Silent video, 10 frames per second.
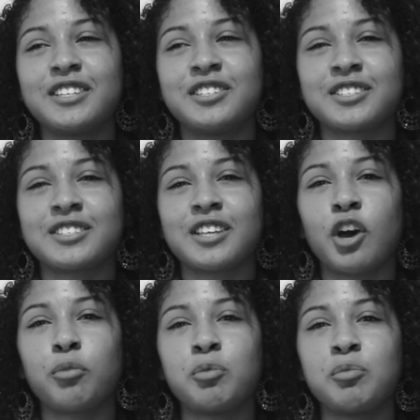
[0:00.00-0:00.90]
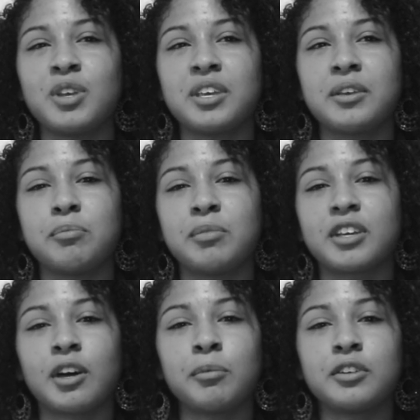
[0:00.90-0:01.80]
just helping me
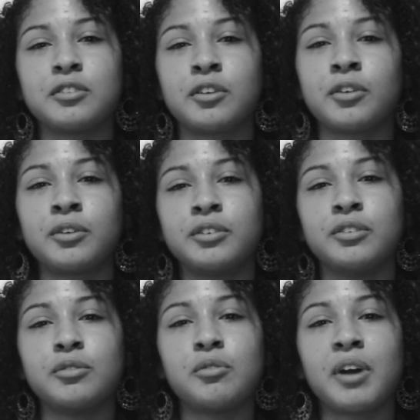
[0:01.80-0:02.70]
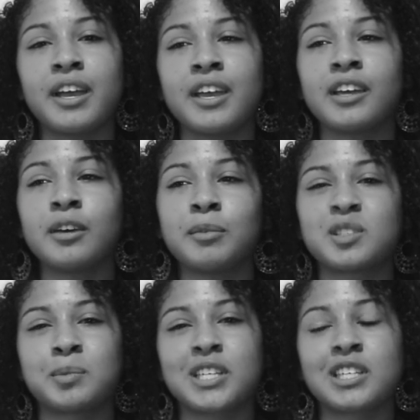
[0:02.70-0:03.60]
become an adult and who I am,
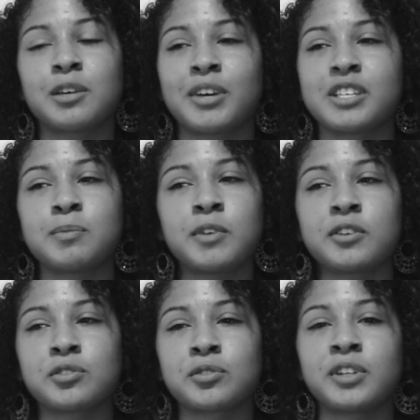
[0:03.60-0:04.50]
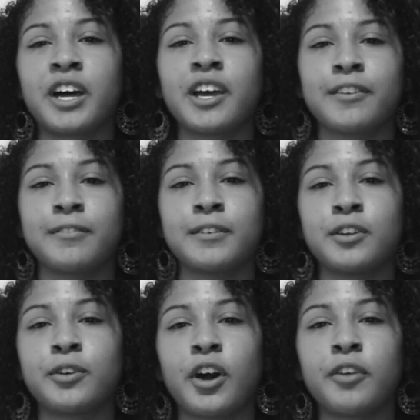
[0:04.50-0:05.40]
especially in my spiritual life. You
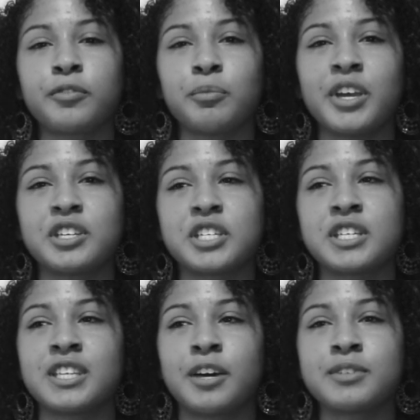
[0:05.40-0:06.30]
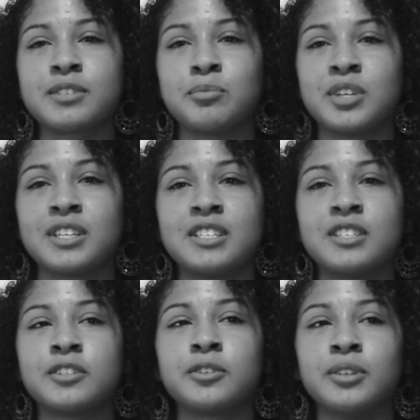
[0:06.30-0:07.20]
know, confirmation, that was a big
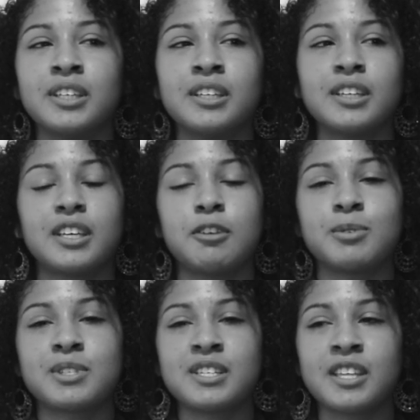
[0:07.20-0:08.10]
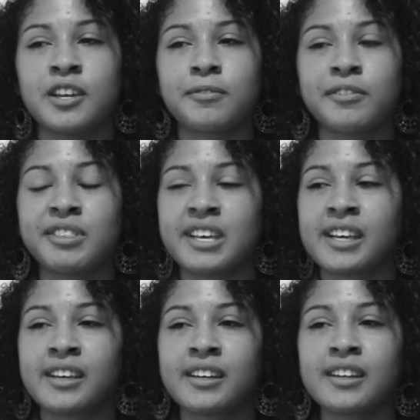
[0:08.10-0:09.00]
deal, and he wasn't there for
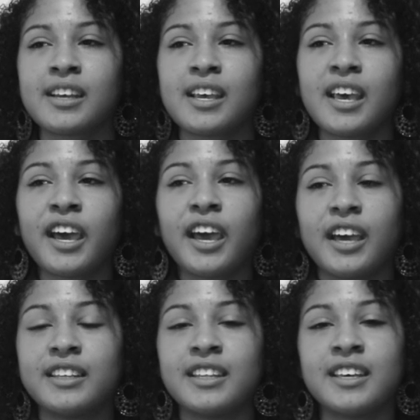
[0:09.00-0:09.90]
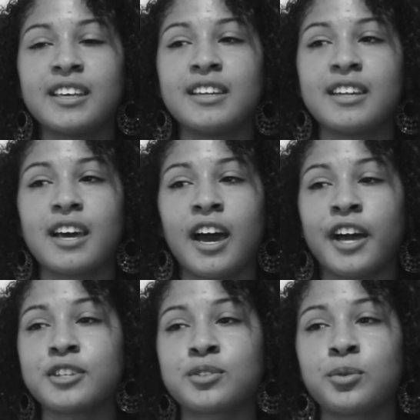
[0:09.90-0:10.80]
that. And then
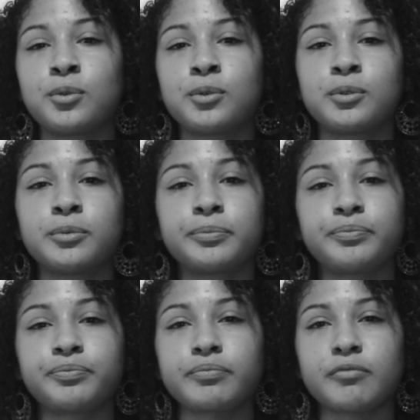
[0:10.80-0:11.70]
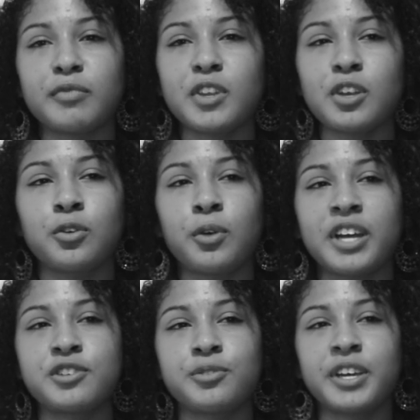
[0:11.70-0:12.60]
high school,
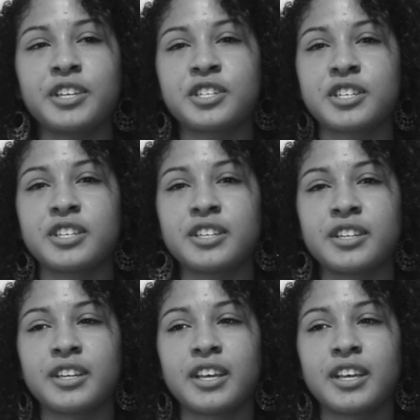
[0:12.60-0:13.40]
graduation,